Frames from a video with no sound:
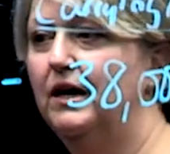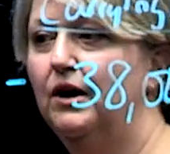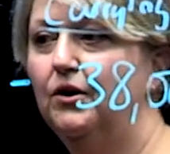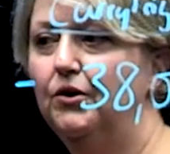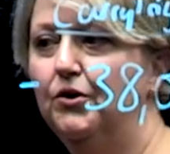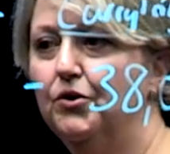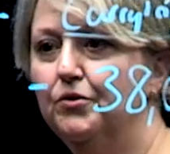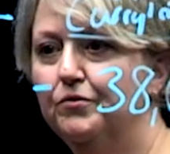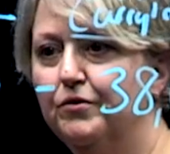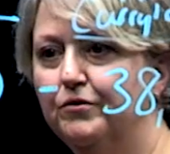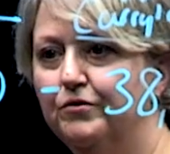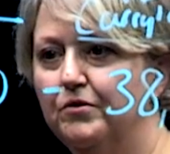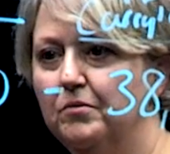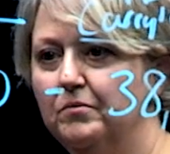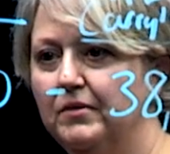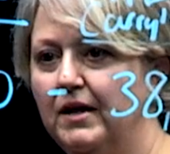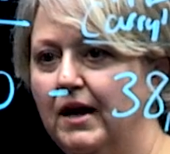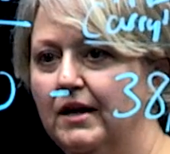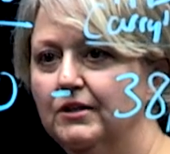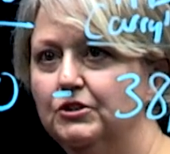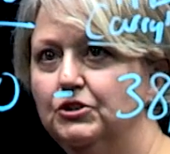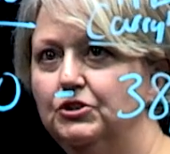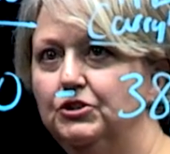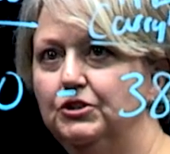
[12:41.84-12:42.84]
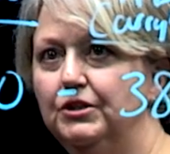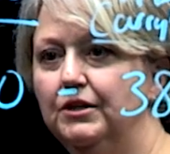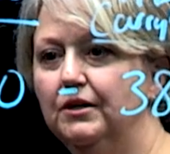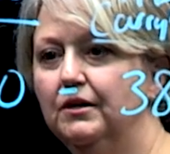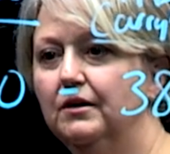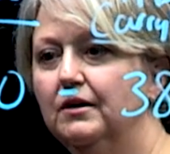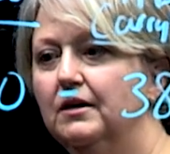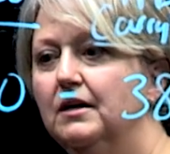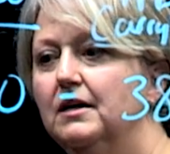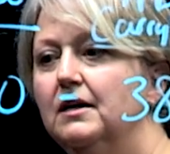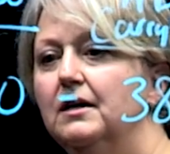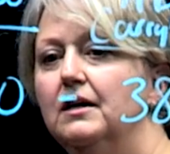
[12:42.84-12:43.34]
a carryover from last
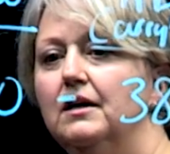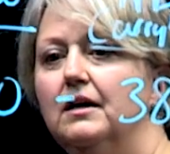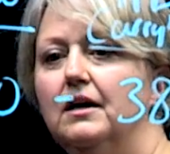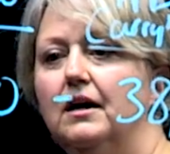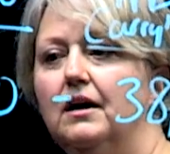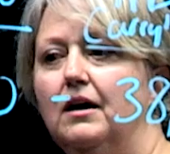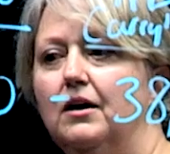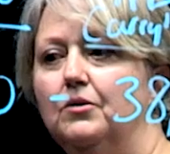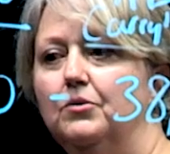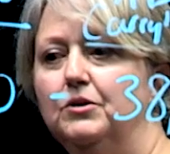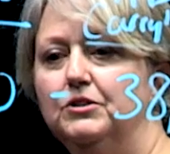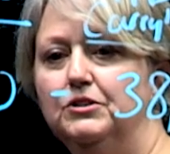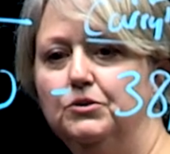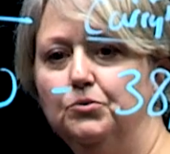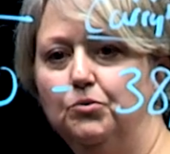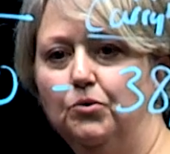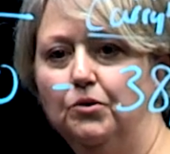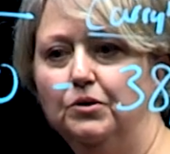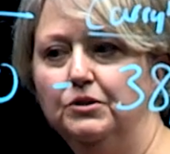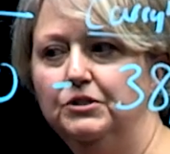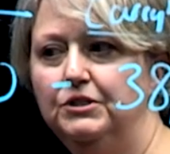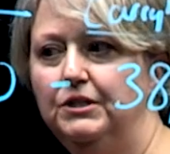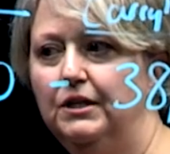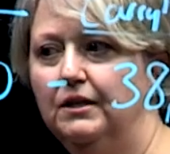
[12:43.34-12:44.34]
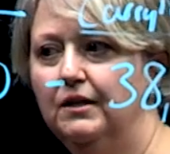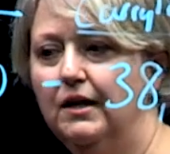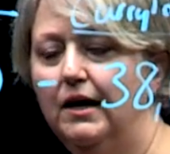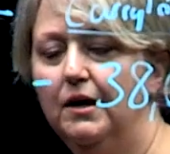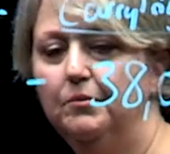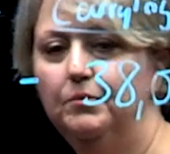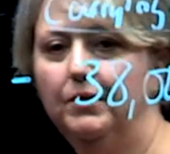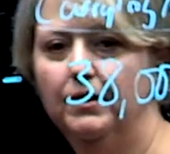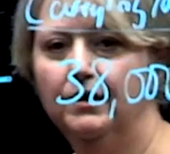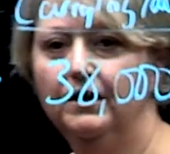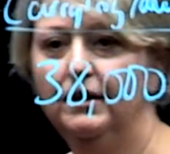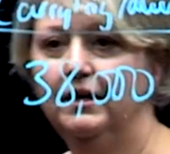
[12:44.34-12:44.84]
year, uh, was the warranty
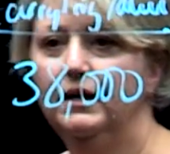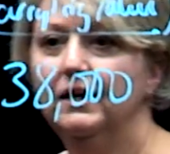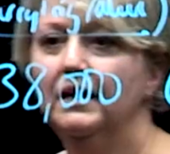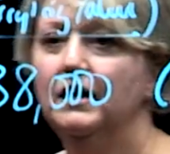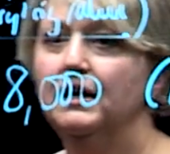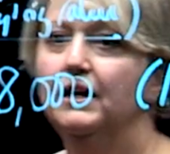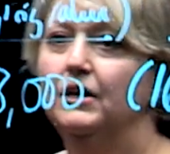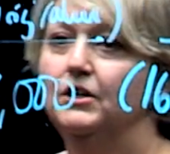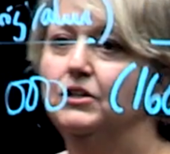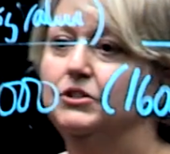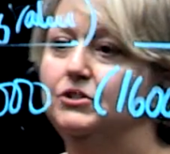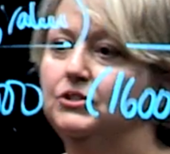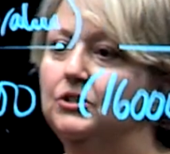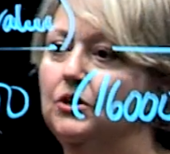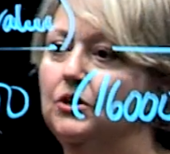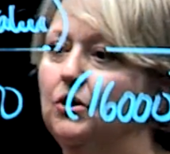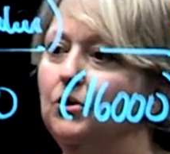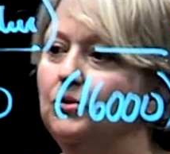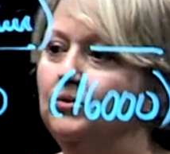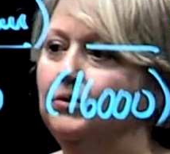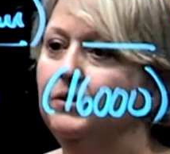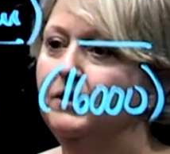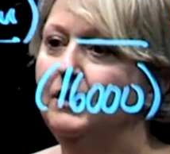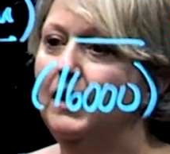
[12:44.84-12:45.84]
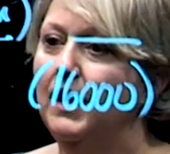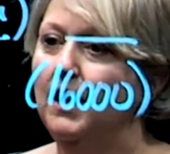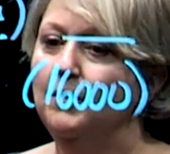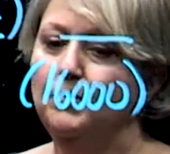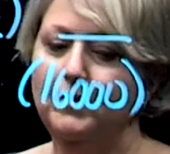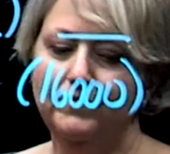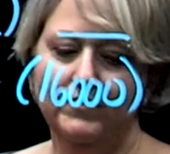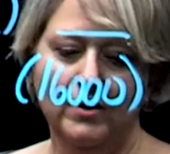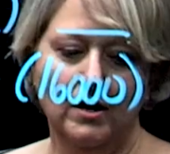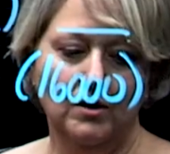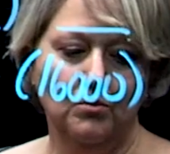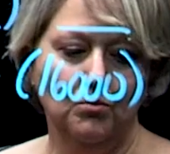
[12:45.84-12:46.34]
liability. So now
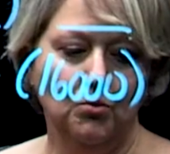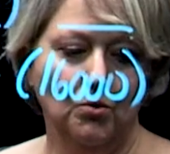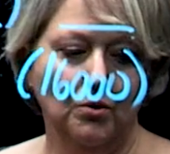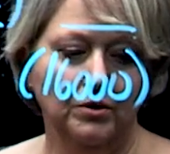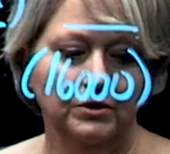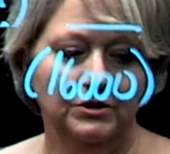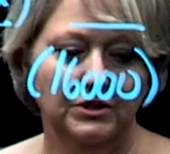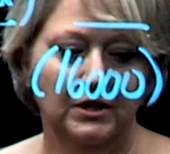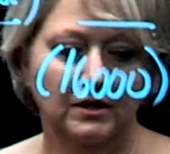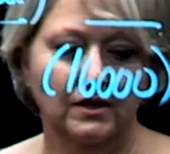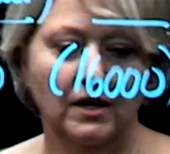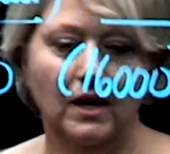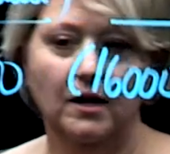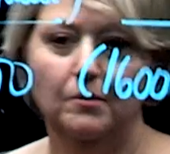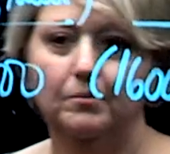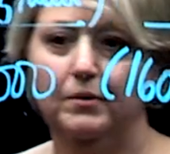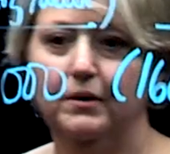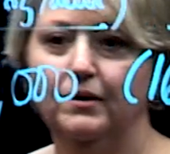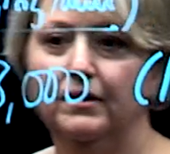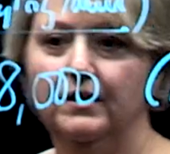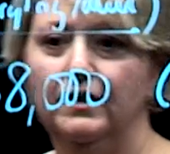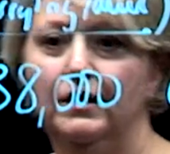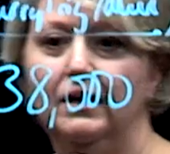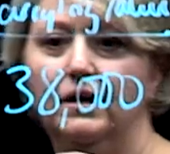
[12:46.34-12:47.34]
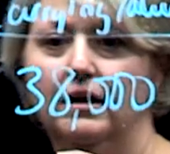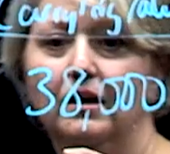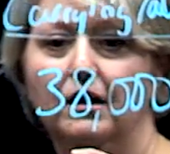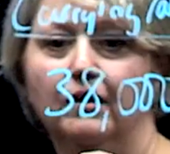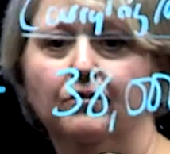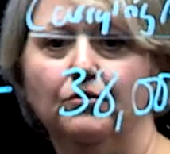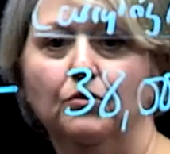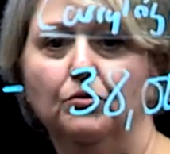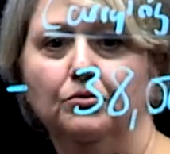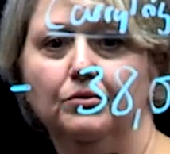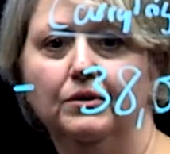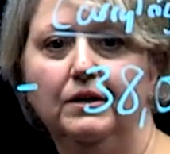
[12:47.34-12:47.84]
we've got a warranty liability
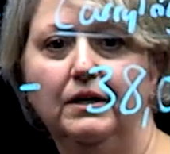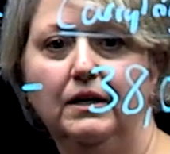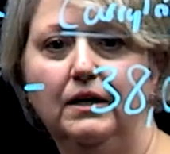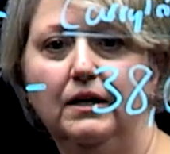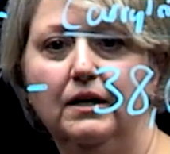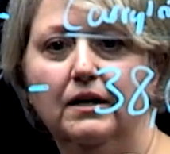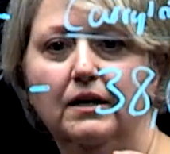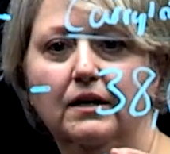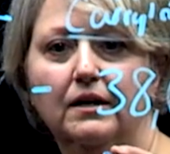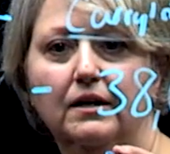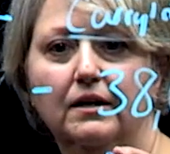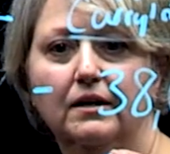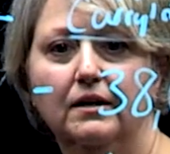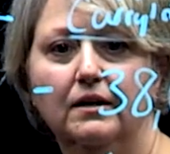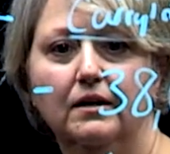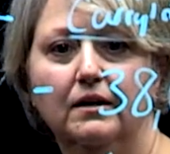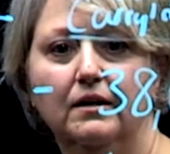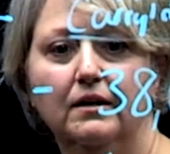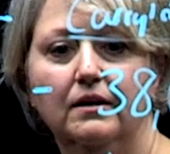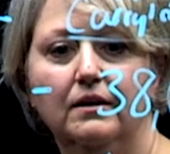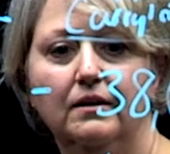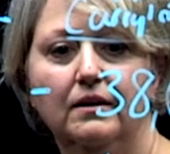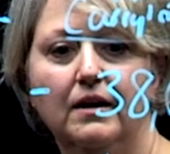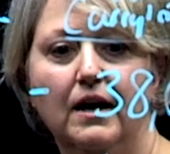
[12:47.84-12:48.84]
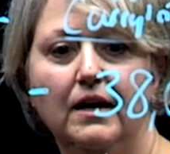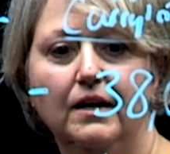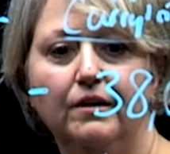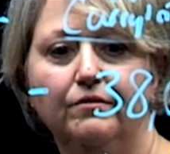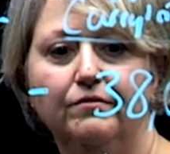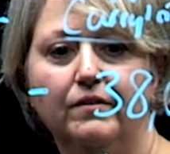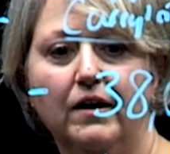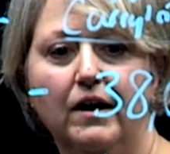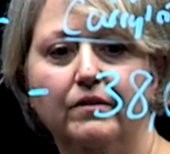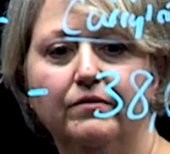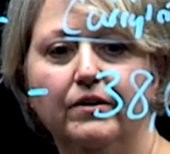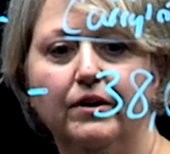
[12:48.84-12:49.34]
of only
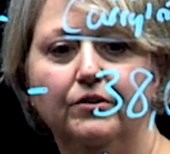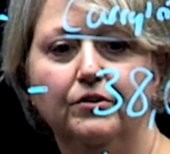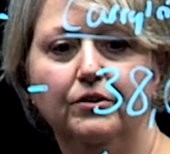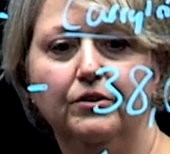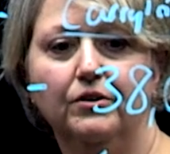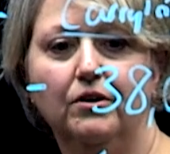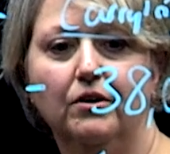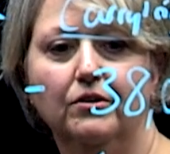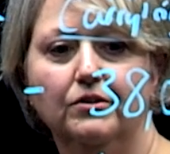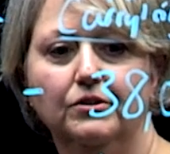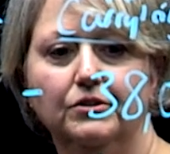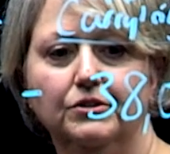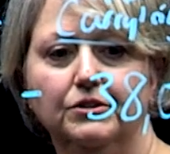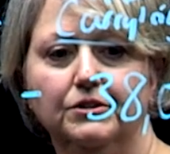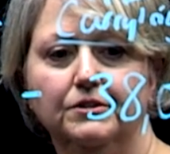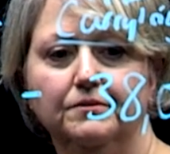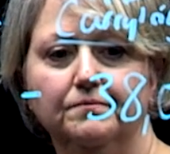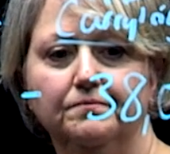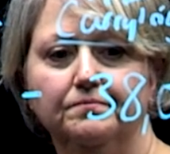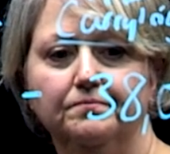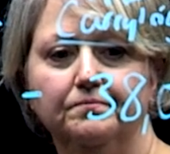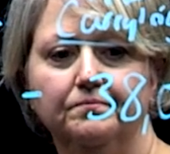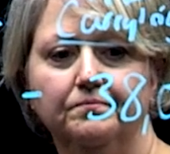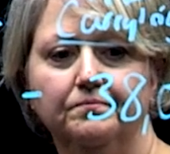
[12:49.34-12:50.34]
$9,500.